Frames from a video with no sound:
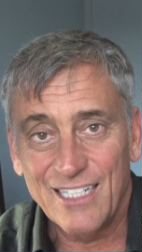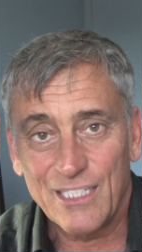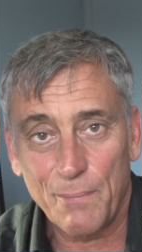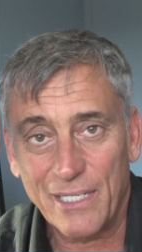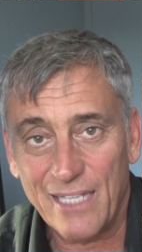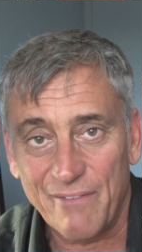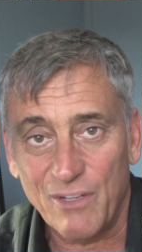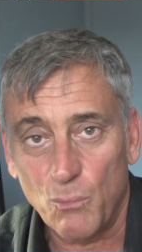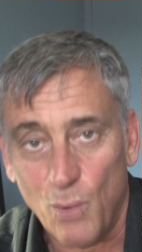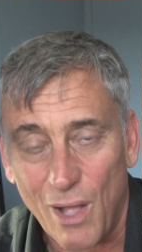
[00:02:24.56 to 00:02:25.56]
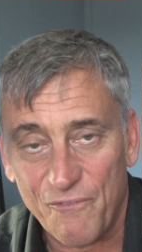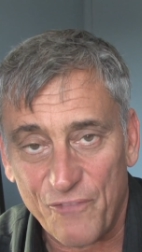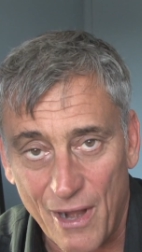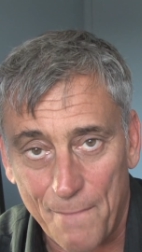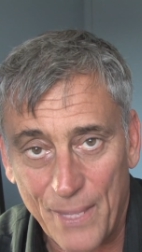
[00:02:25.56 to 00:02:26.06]
to be given
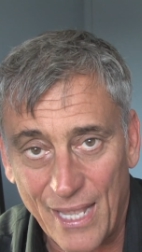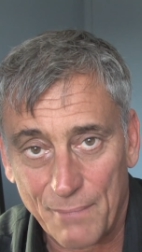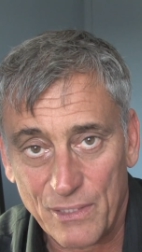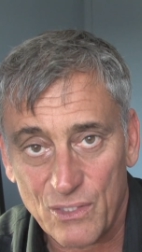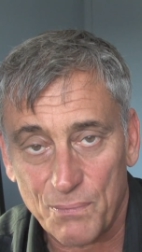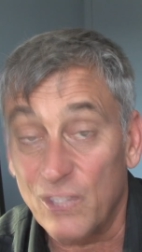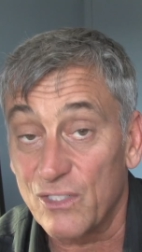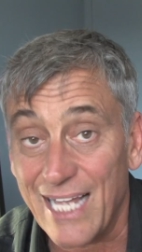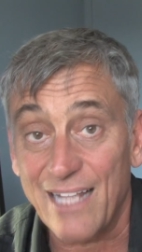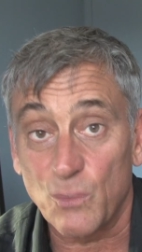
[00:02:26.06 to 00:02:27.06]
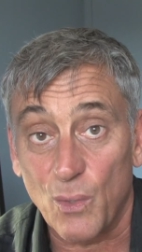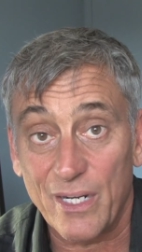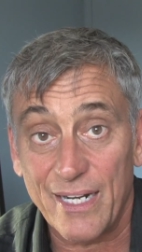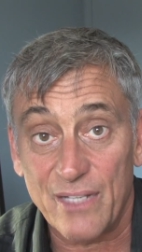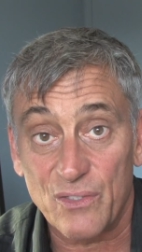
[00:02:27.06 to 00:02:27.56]
welfare payments, because that's what
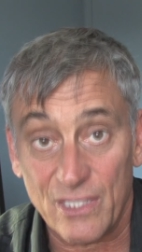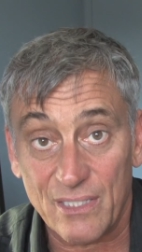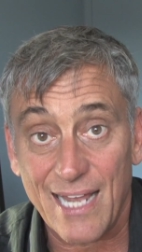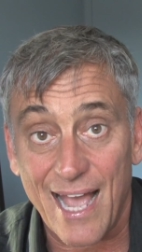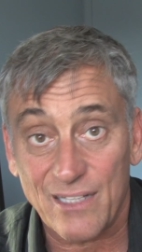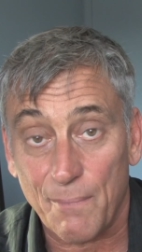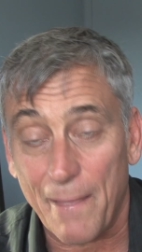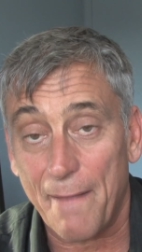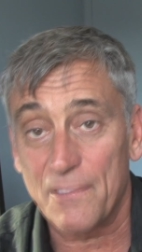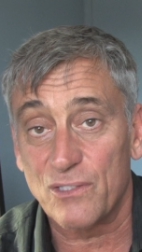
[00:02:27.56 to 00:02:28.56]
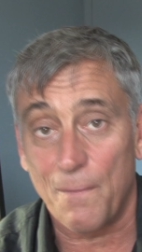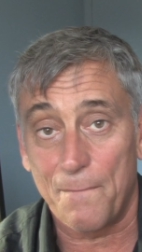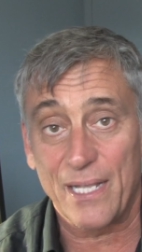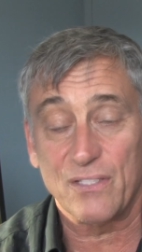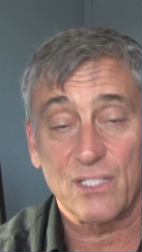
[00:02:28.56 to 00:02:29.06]
it is. These tax abatements are
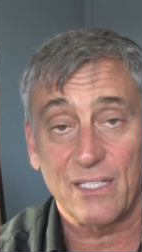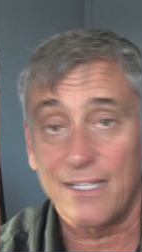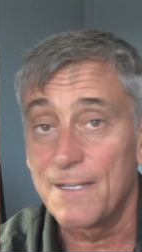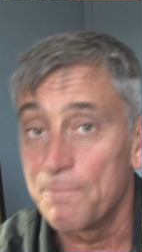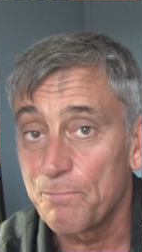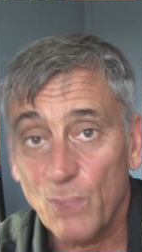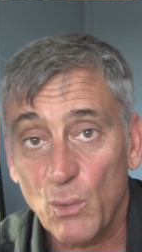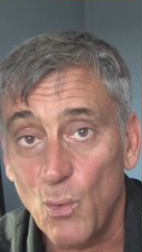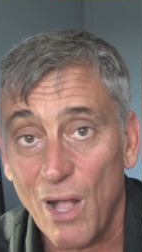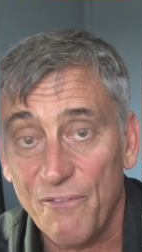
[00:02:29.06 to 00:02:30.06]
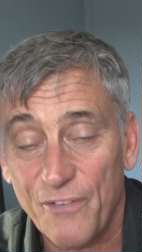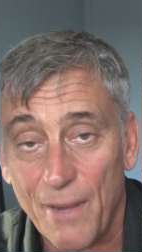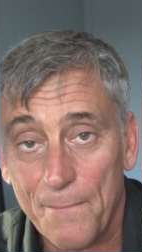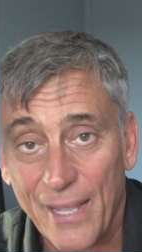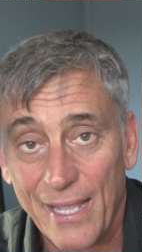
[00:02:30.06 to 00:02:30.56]
basically
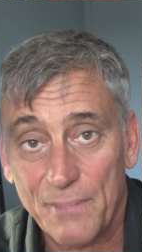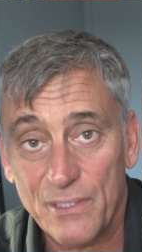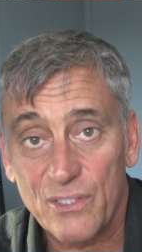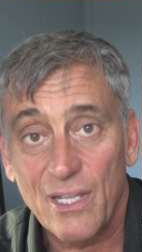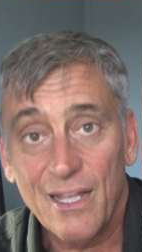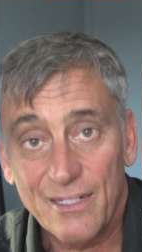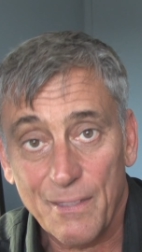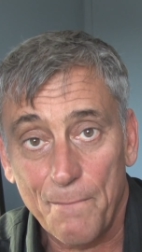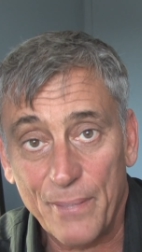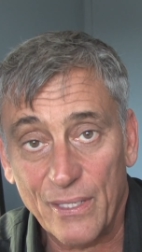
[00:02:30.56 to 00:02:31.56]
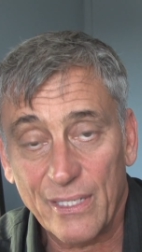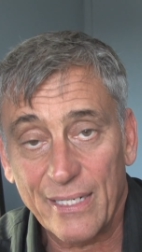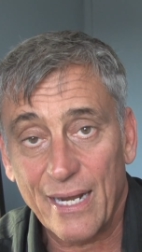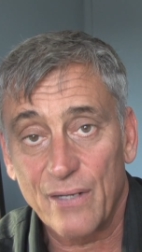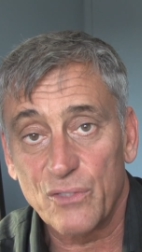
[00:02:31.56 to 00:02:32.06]
welfare payments to
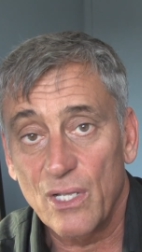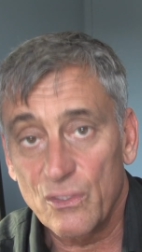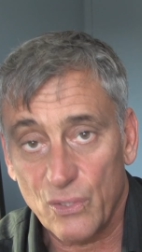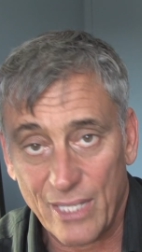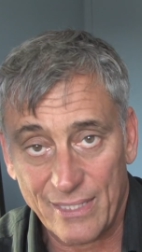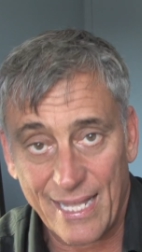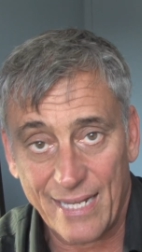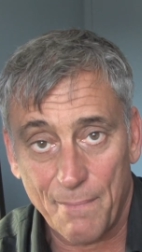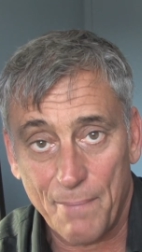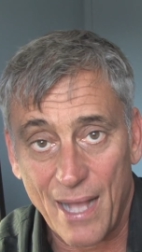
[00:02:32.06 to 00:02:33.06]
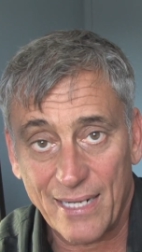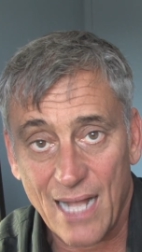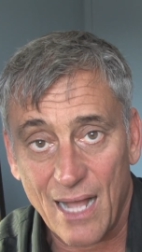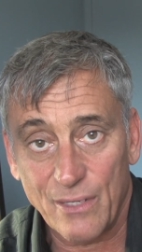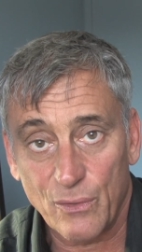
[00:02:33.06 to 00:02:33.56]
billionaires so that they could buy
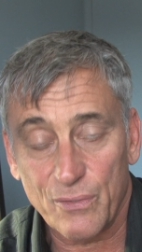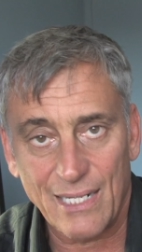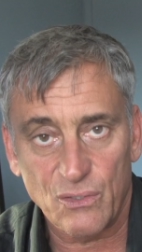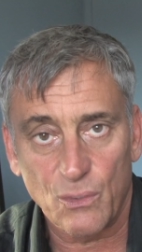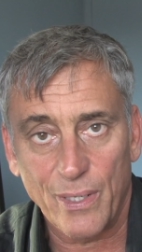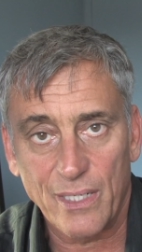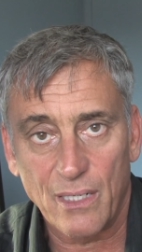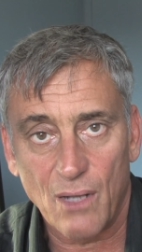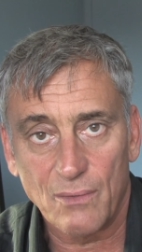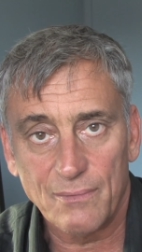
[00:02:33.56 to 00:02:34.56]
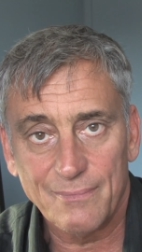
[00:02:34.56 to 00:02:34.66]
condos. That's the way to go.